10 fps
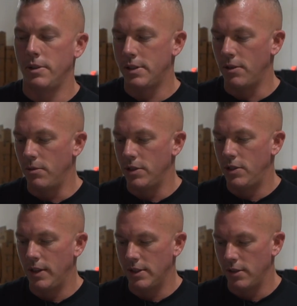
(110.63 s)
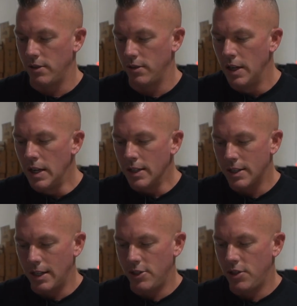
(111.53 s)
So once you get to the,
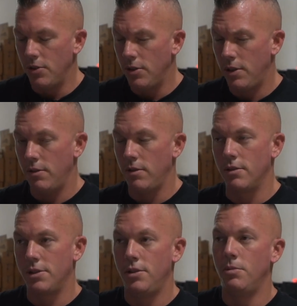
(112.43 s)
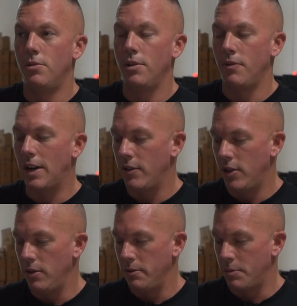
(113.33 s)
say, 2 cube or
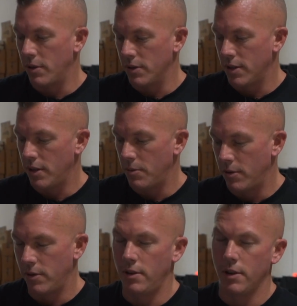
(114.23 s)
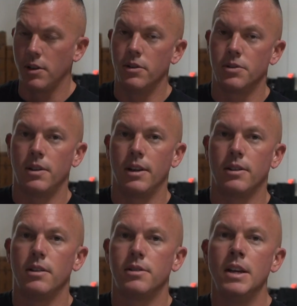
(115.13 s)
2.5 cubes per sub on an enclosure like
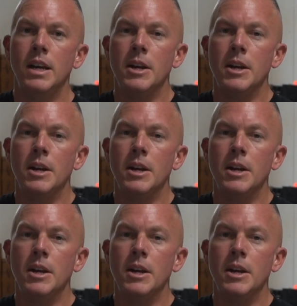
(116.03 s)
this,